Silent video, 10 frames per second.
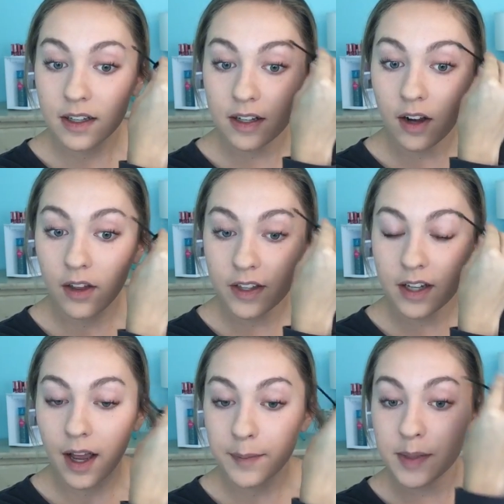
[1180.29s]
gotten the
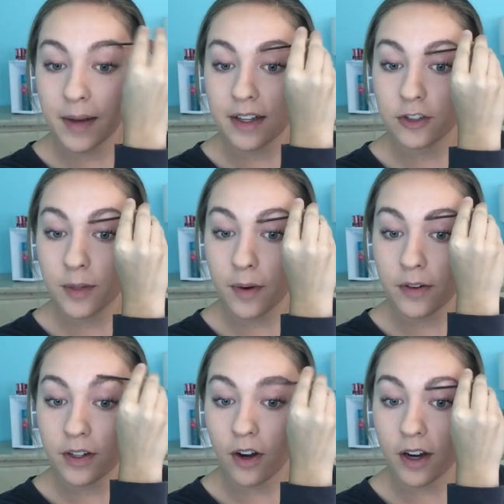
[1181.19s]
time to make a trip over
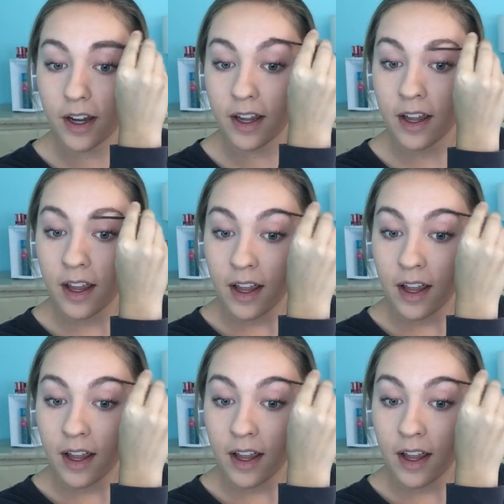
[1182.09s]
to Target.